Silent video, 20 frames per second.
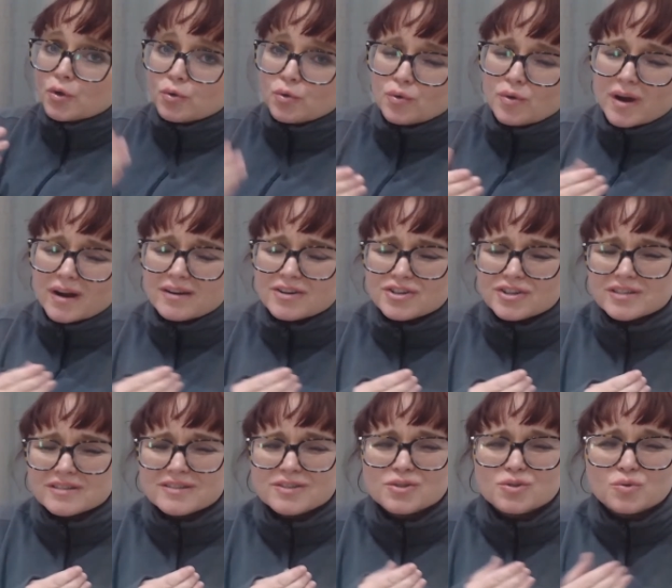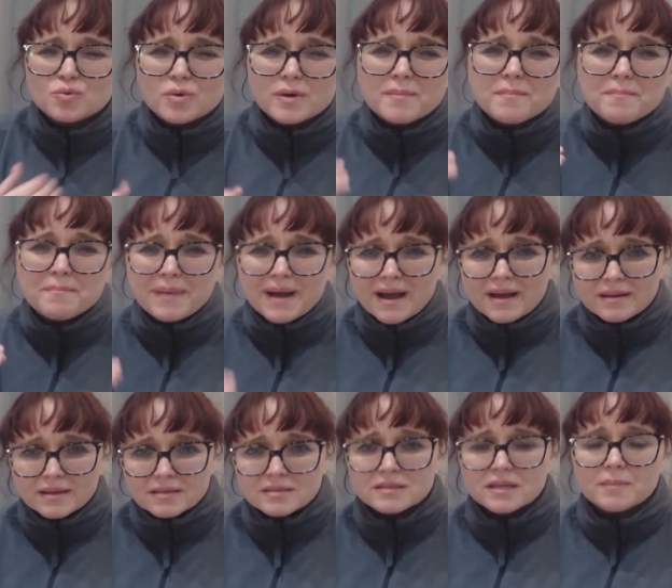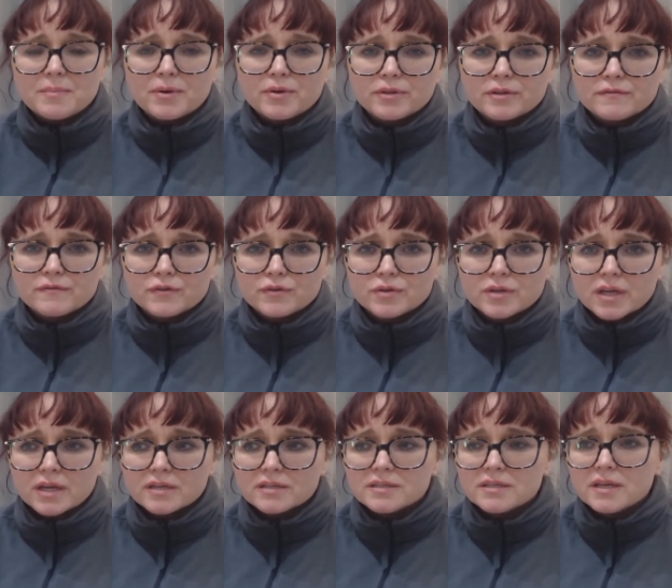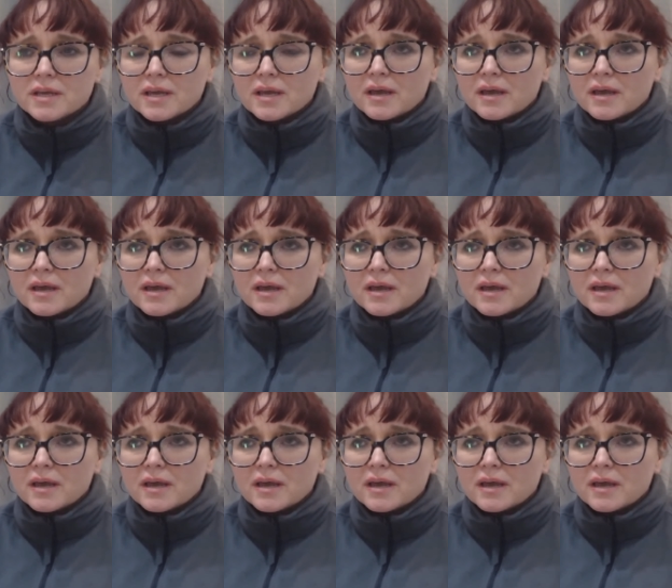who are just so embarrassed about their verrucas.